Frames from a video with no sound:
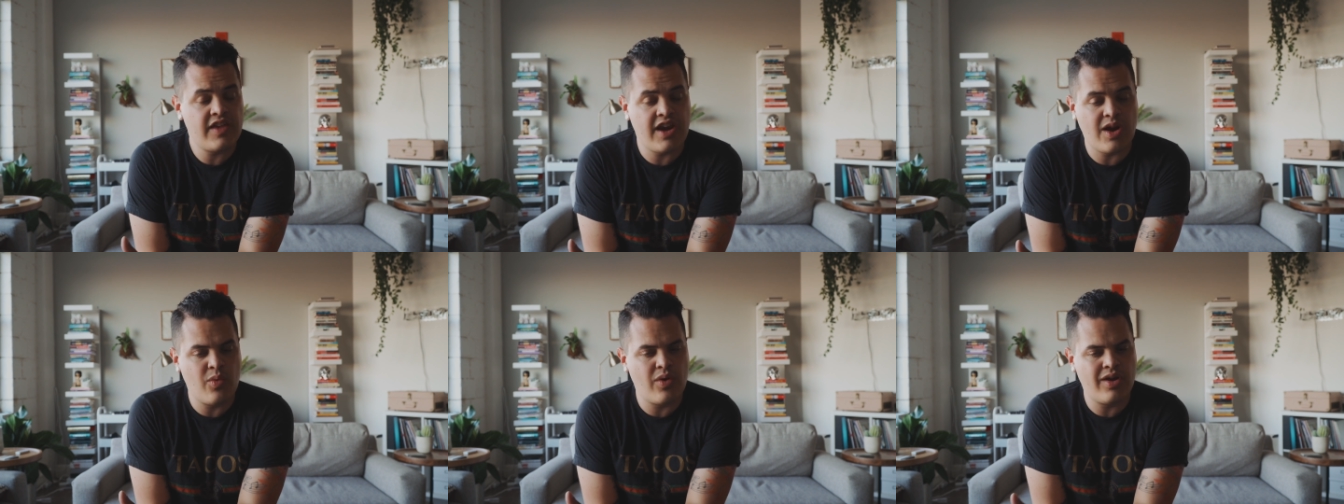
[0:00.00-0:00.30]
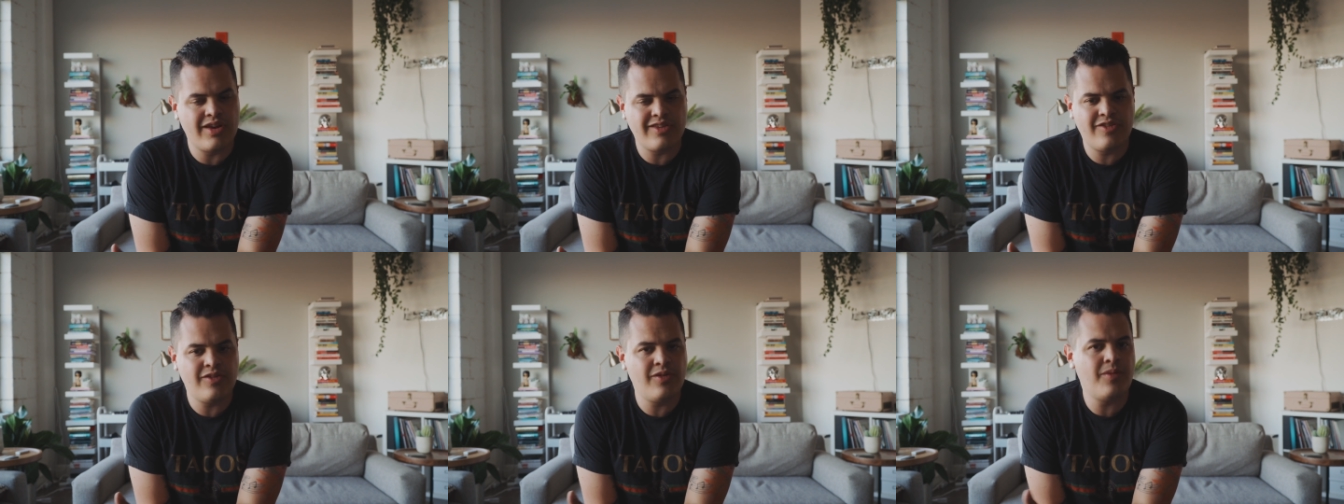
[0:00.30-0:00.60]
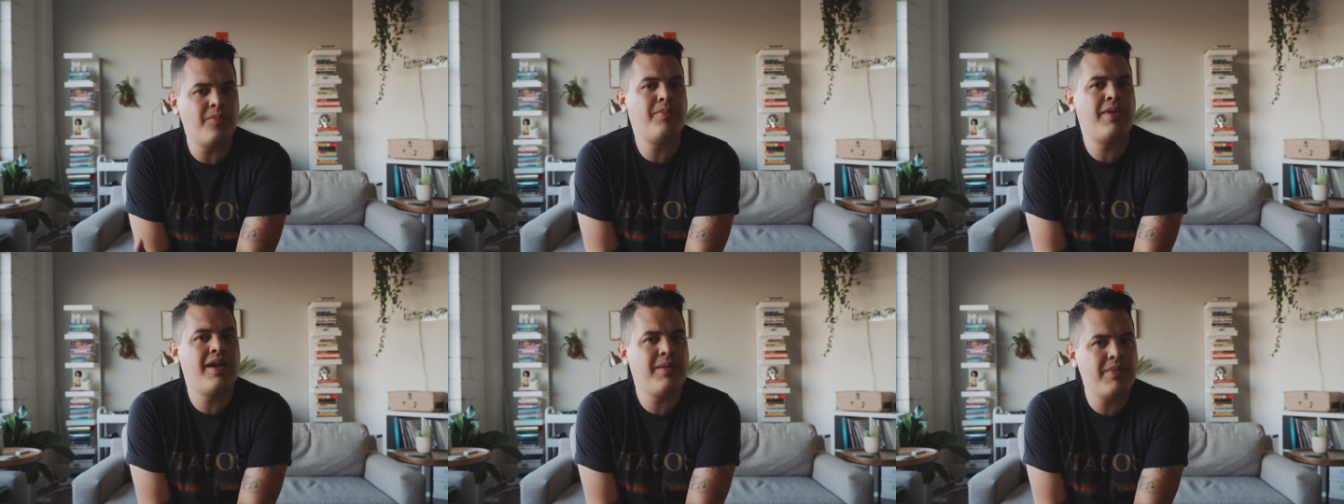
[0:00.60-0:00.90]
that I wanted
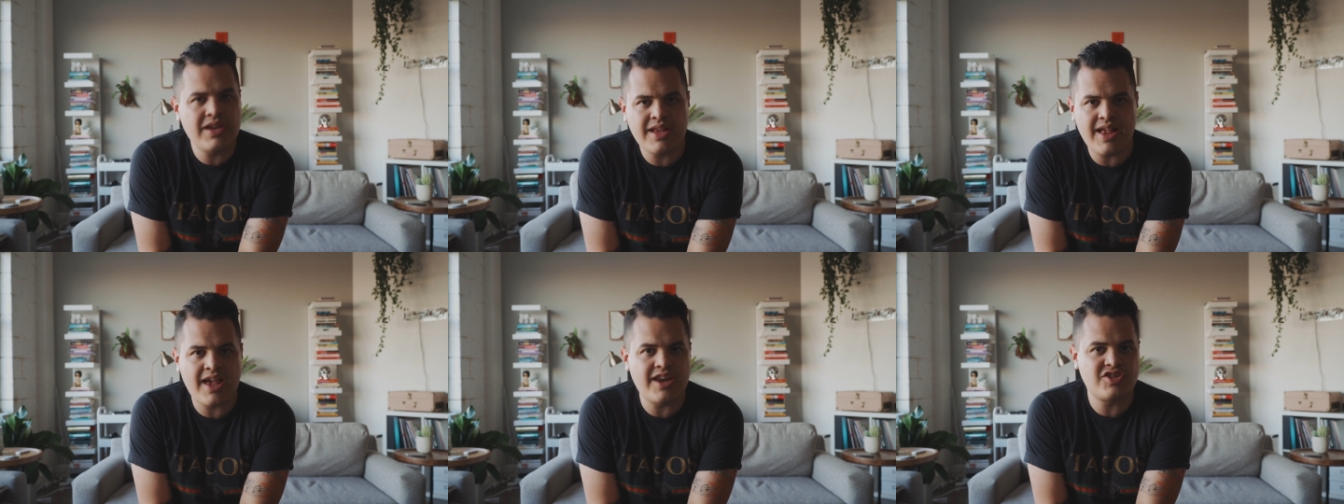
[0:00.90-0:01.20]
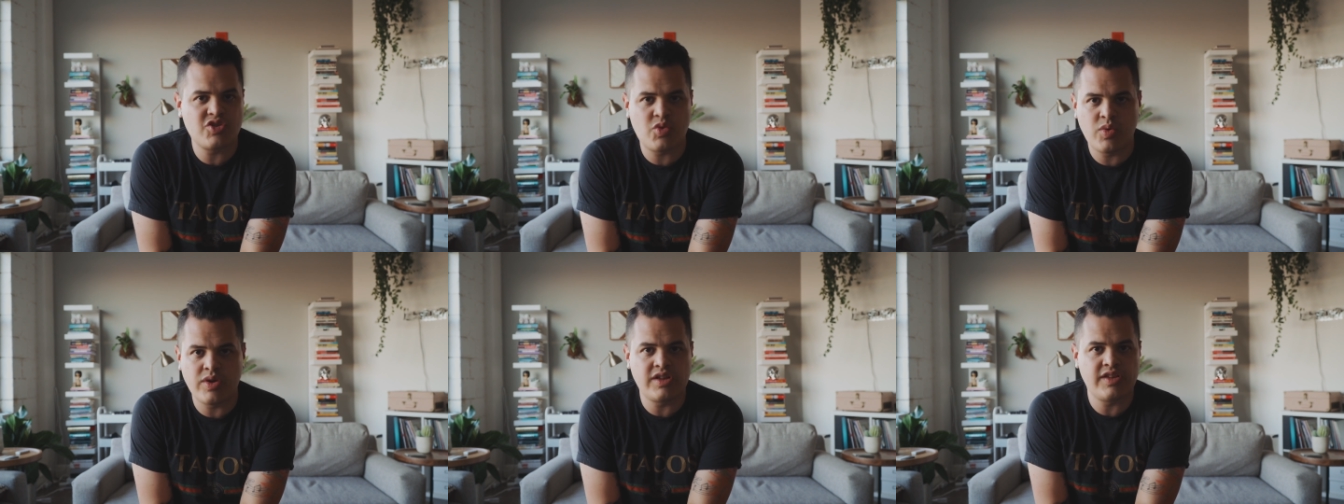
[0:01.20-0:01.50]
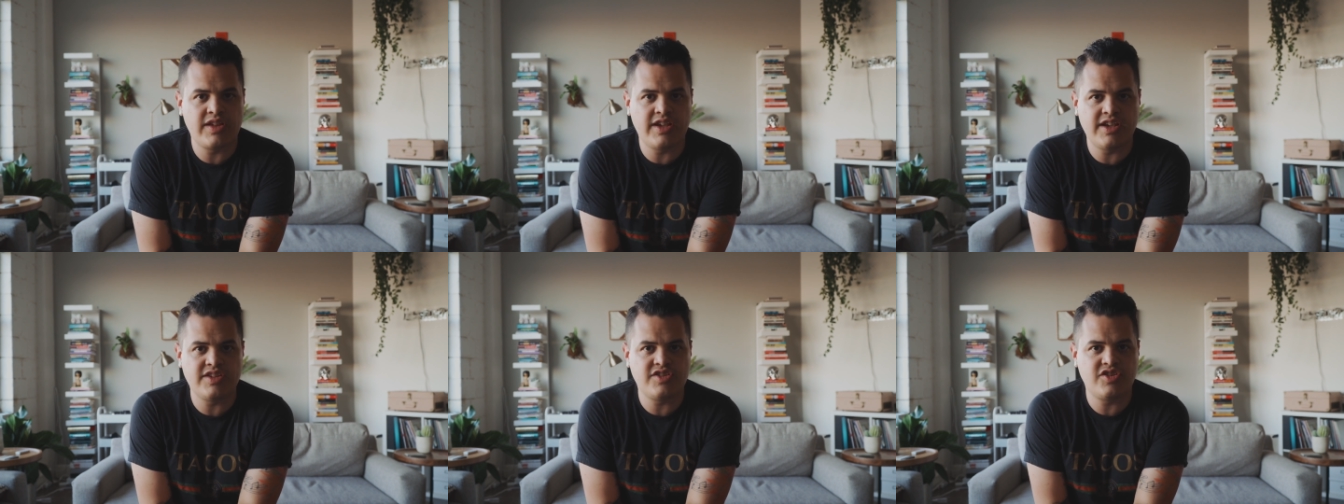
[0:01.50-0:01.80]
to. Maybe not as
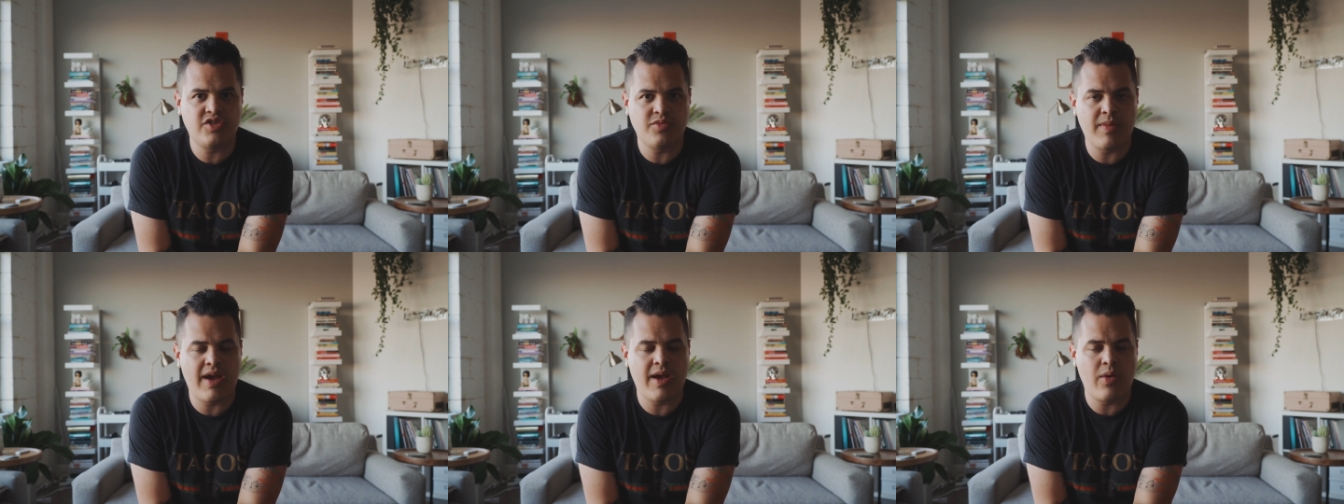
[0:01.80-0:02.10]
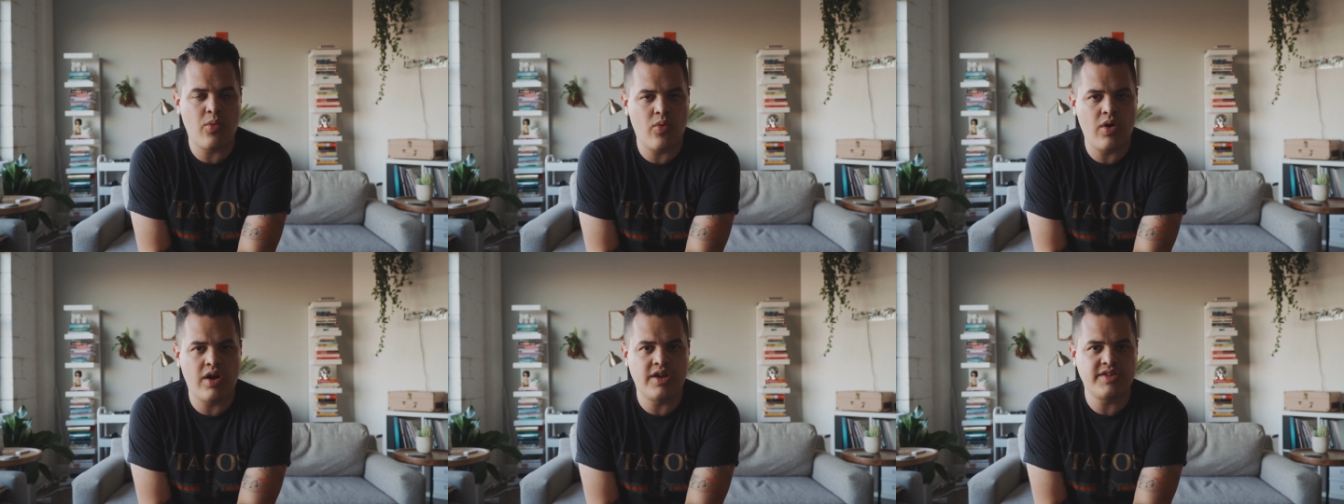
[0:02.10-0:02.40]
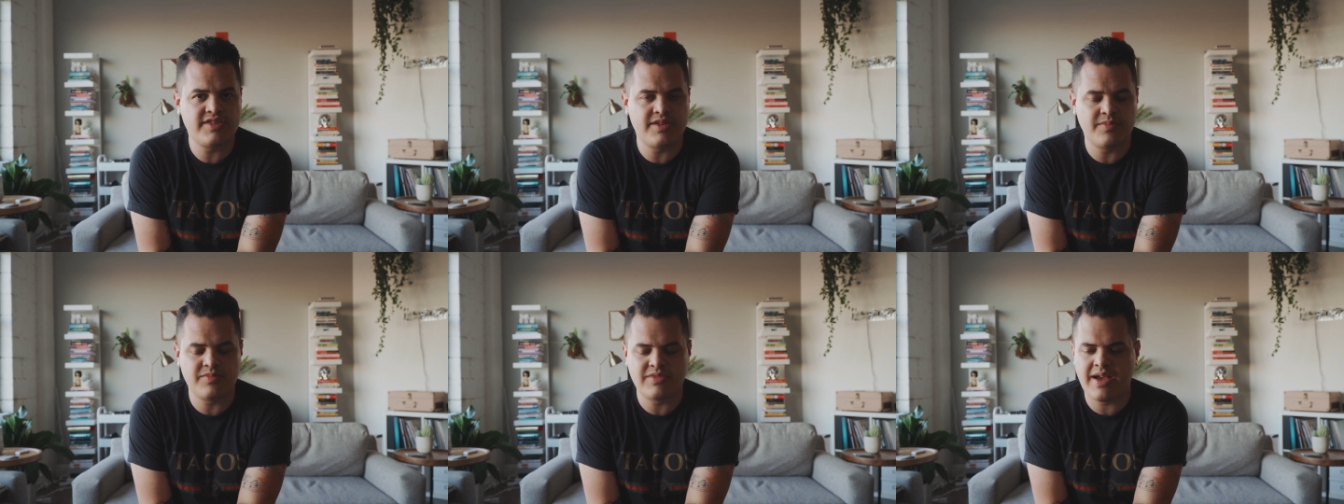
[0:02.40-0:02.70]
quickly as you might
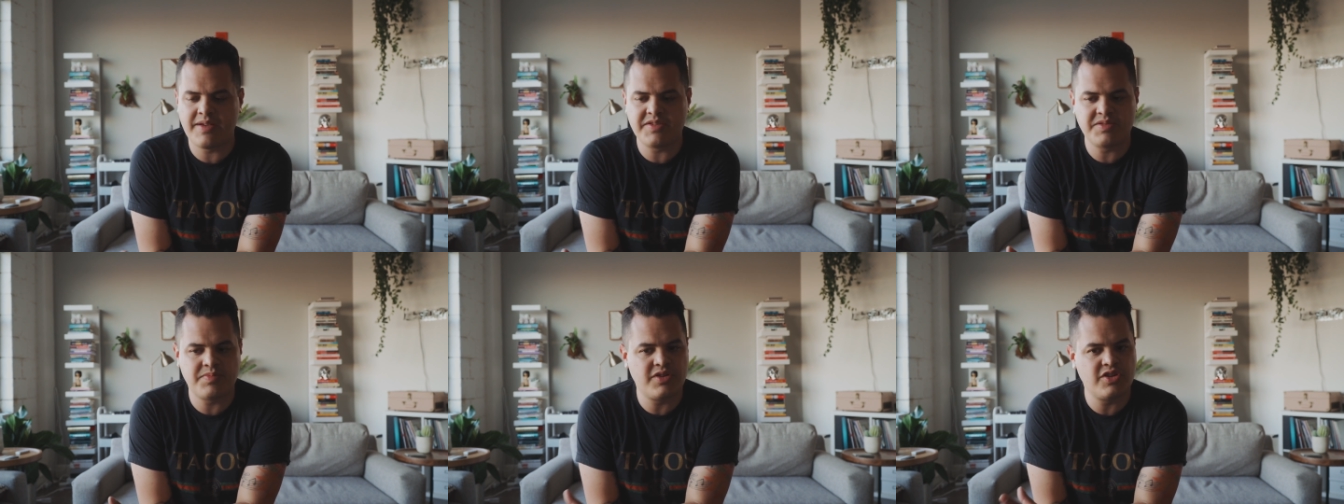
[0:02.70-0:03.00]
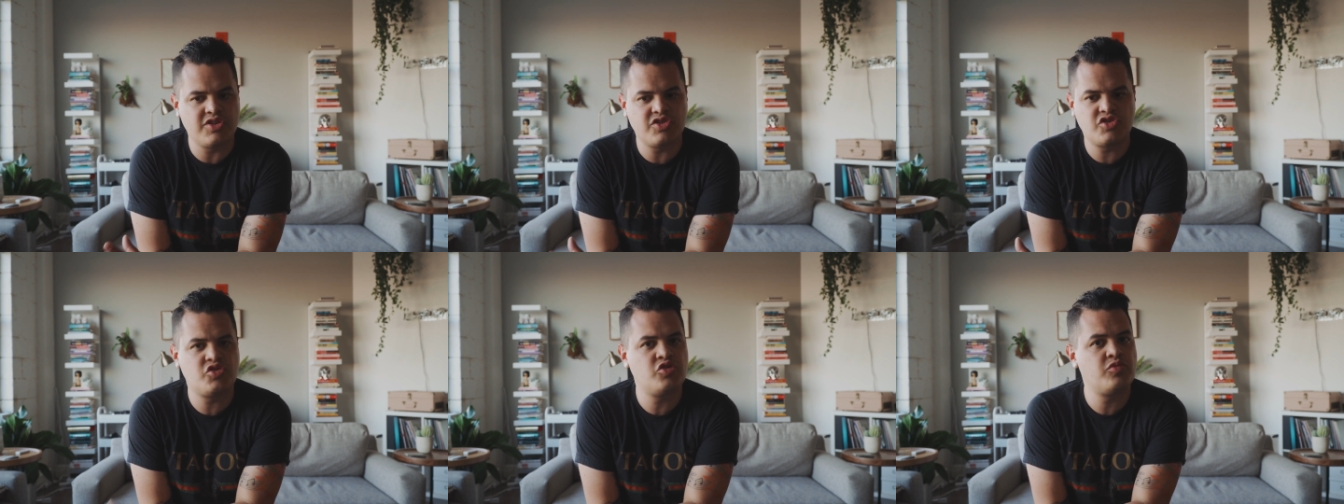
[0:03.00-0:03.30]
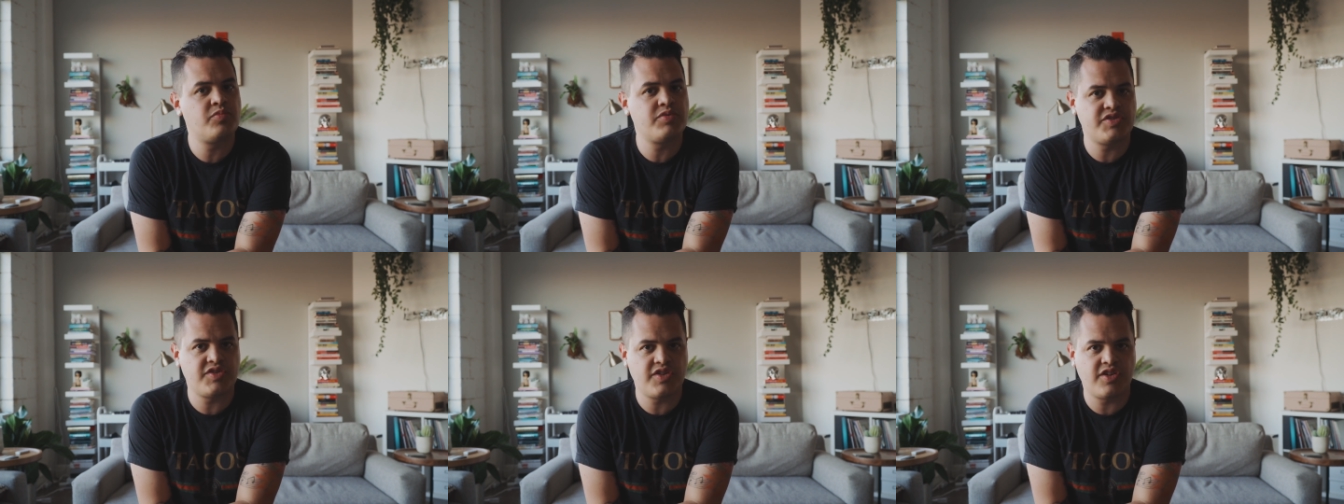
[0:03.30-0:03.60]
want sometimes, but it's
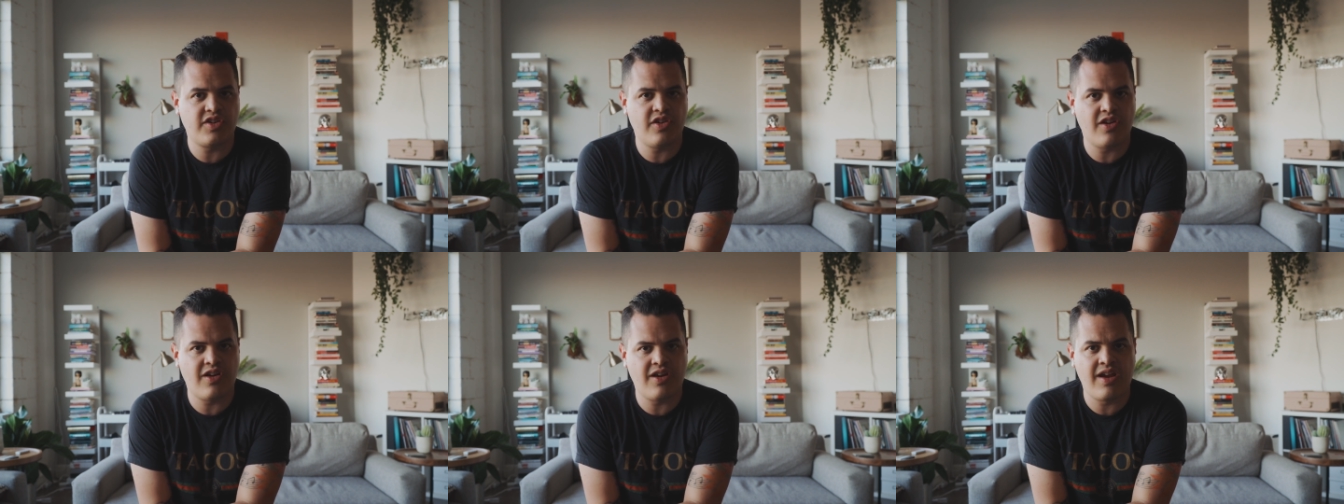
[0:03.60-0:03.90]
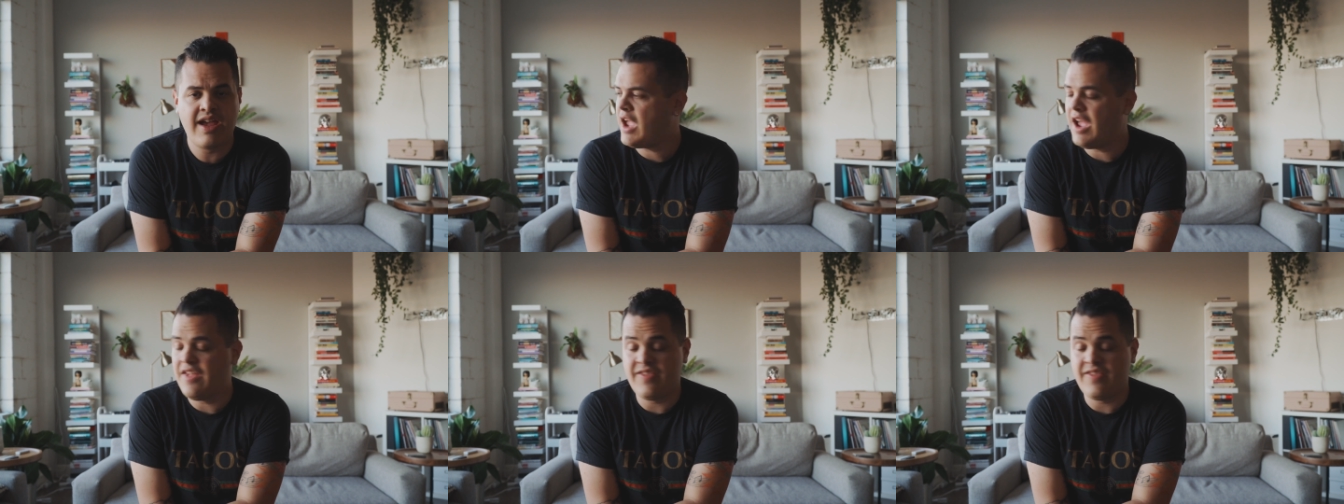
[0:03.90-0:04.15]
super secure,